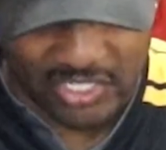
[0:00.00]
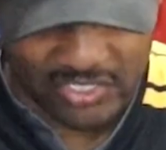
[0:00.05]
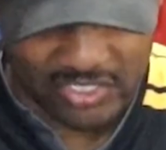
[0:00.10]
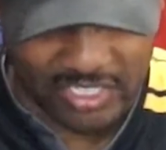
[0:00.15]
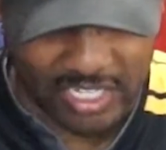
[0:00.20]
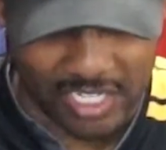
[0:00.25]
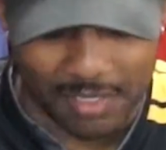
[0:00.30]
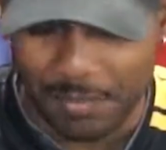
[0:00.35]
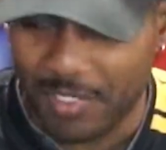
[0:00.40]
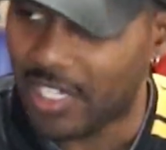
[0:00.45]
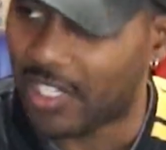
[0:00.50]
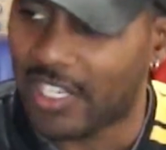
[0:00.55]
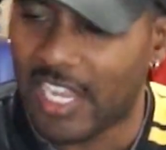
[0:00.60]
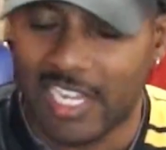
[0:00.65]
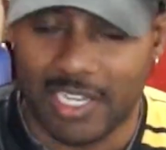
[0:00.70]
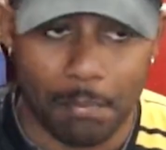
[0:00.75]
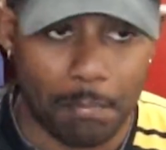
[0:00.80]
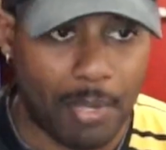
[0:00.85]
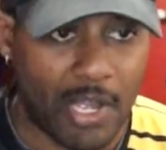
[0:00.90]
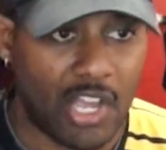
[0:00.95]
going to be a
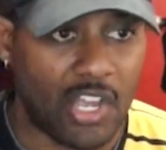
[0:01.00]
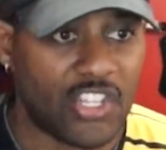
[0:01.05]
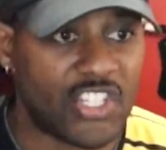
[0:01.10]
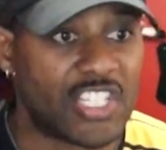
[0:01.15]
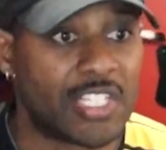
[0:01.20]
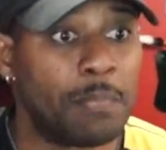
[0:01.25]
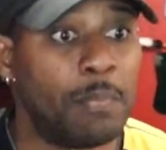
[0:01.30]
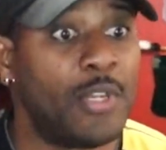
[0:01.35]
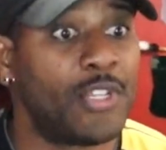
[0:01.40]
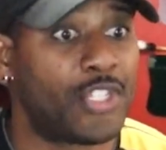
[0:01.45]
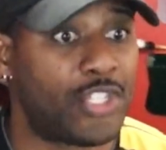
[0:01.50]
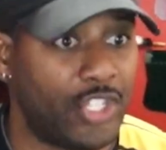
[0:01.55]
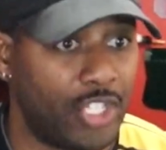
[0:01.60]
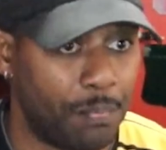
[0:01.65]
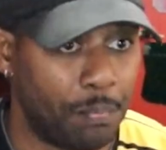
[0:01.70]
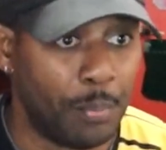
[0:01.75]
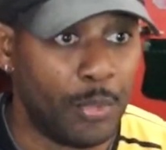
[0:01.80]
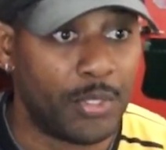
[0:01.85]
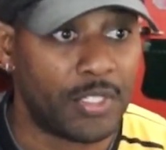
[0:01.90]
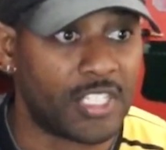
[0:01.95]
lot of ball
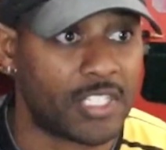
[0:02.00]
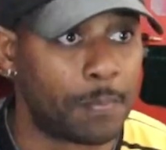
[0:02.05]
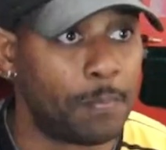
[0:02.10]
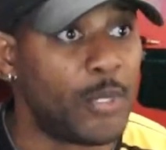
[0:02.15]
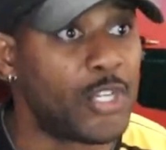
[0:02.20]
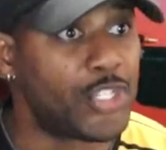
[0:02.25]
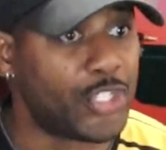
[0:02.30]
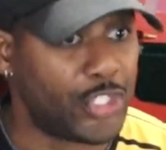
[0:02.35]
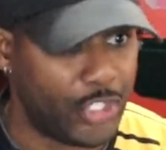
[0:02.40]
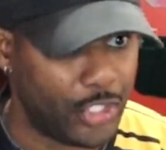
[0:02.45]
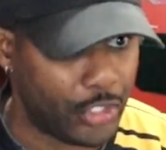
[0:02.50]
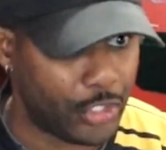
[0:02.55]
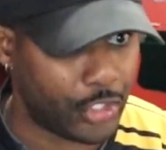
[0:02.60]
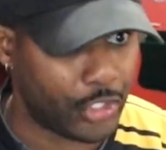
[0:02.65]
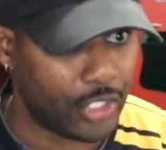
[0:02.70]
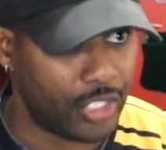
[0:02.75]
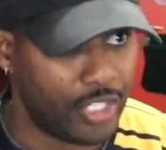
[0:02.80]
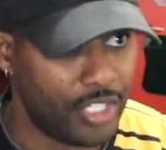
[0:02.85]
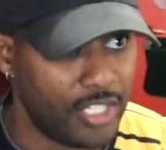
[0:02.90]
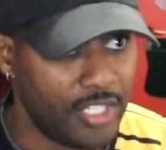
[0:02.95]

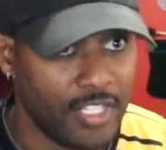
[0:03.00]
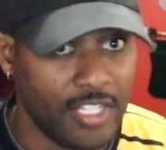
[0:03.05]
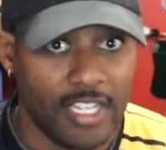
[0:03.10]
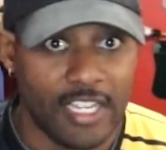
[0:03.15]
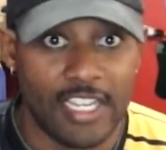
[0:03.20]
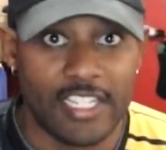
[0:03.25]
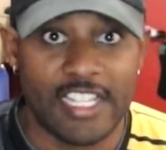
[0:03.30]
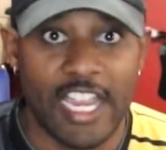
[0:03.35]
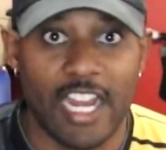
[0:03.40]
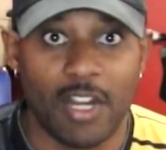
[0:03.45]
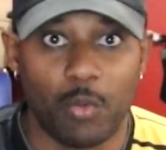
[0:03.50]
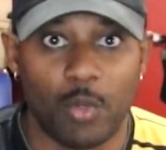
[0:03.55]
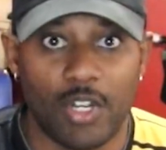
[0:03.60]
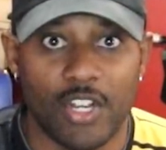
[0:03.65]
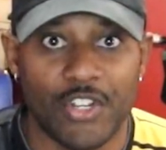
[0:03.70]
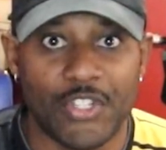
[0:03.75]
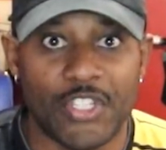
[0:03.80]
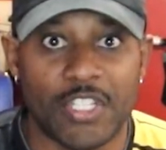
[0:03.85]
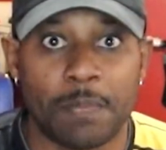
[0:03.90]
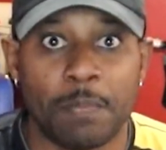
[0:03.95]
smushage. Is that a
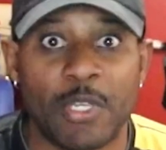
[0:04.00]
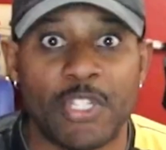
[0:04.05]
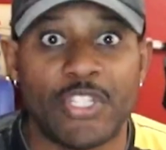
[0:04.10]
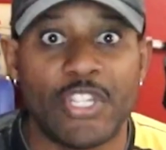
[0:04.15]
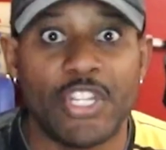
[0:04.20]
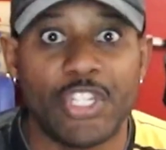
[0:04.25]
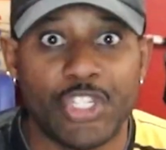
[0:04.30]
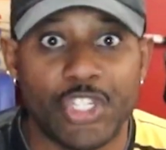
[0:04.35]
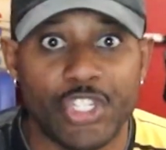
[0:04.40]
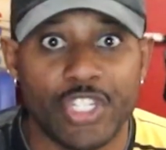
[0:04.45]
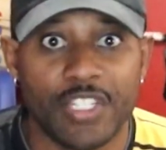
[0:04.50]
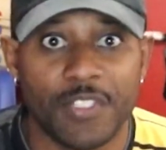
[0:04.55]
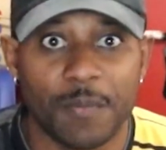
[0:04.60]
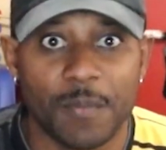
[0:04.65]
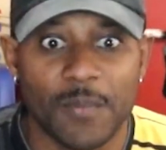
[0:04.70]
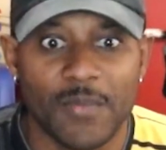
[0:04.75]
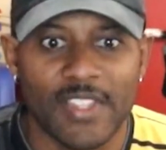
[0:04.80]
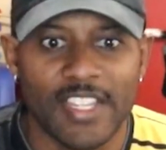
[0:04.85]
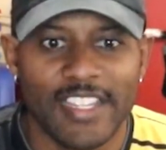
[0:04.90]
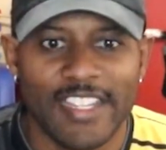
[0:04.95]
word? Smushage?
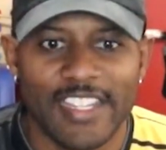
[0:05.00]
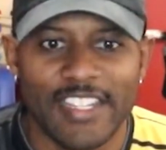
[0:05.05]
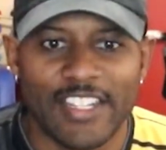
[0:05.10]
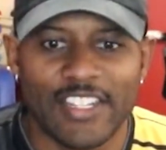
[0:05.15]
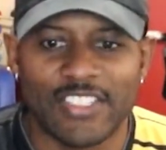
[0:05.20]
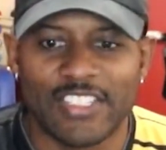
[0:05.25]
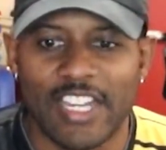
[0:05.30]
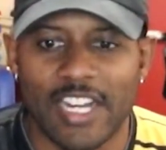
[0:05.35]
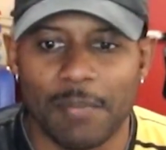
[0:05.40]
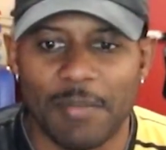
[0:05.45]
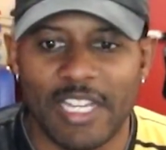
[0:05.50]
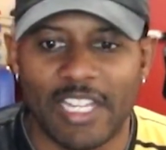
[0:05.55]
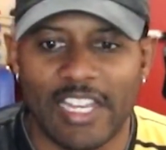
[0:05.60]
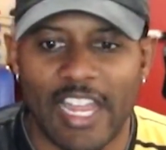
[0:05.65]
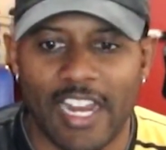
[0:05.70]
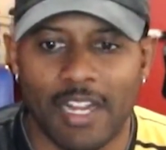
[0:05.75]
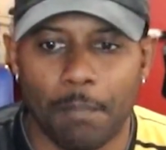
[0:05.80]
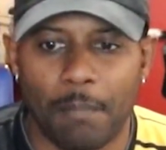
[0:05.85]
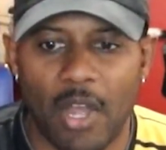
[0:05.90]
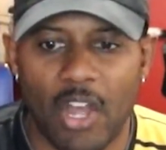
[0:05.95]
There's going to be a
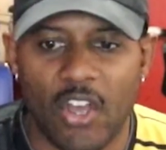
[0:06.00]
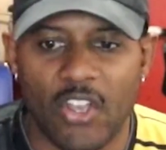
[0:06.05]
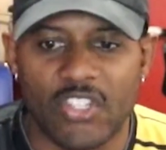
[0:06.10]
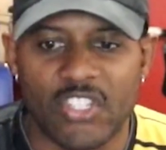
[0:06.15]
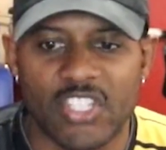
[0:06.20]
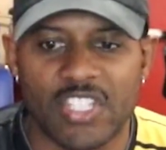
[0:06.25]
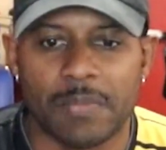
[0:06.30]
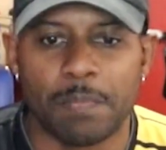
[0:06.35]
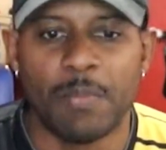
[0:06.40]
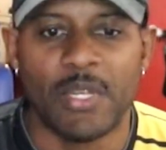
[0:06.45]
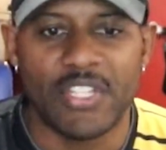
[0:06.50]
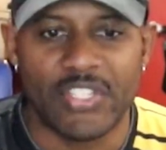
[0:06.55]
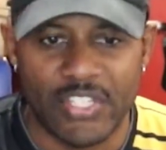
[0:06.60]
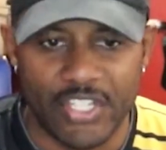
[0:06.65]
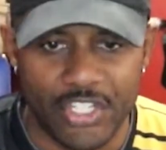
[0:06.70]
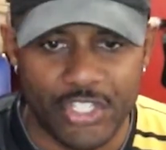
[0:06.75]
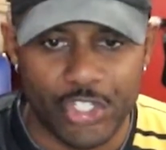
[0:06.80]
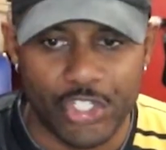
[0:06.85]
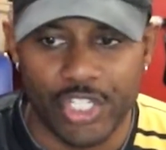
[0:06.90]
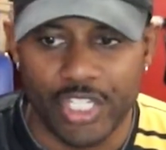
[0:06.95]
lot of ball
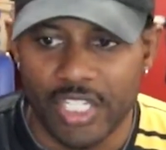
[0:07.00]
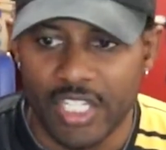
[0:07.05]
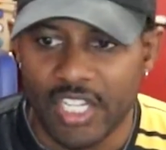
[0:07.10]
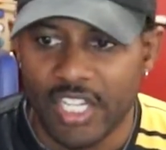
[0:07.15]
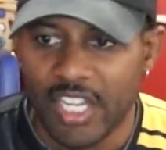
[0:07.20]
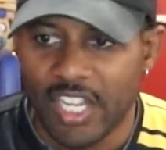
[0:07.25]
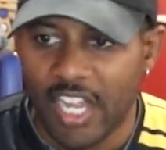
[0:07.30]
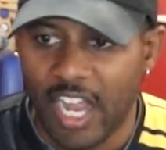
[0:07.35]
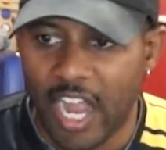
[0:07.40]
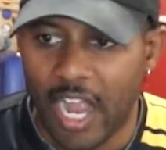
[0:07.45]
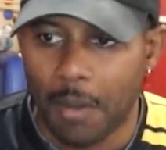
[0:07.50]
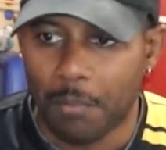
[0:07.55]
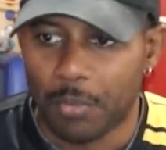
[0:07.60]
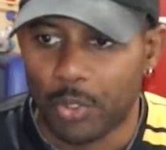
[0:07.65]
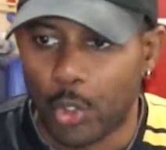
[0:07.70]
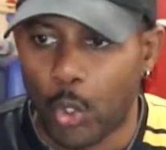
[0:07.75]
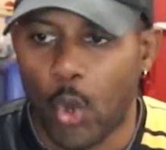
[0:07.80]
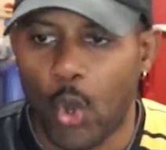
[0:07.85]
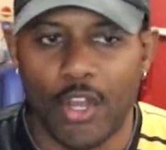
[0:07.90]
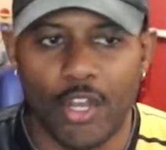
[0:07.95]
smushage
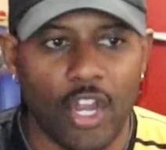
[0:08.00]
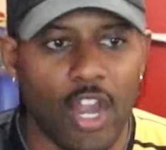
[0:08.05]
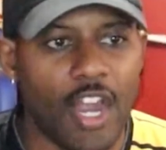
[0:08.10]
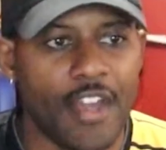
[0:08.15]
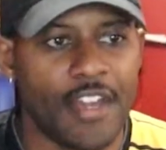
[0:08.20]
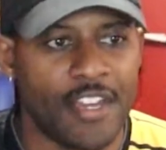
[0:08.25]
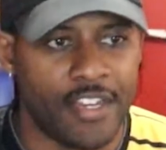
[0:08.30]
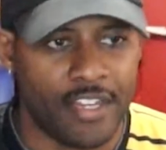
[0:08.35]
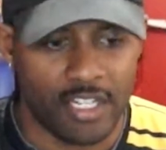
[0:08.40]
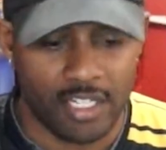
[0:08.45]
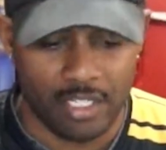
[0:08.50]
going on here